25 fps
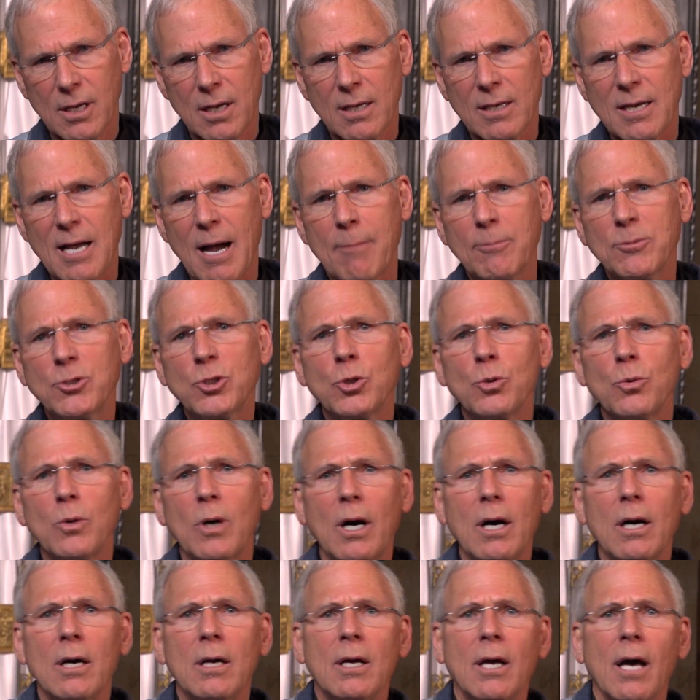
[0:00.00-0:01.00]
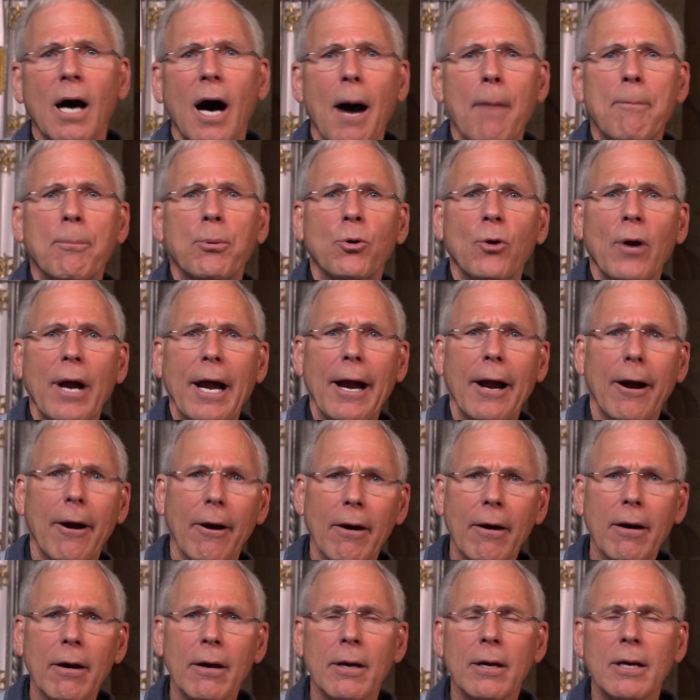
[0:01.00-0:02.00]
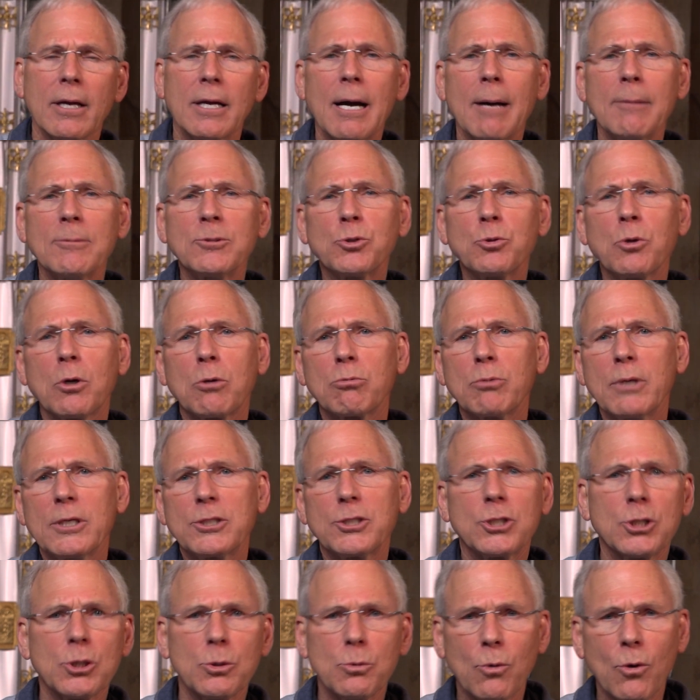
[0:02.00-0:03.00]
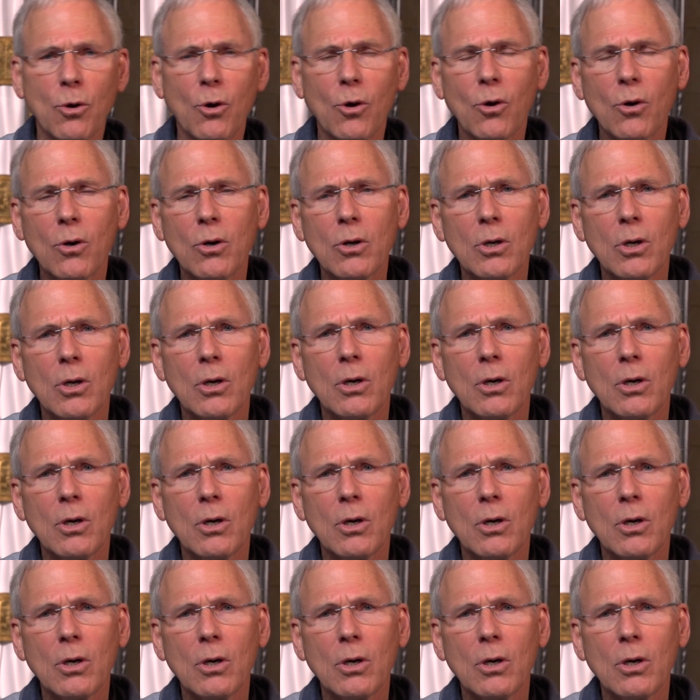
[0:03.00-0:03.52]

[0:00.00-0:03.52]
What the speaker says: come to a prayer, come to a ritual,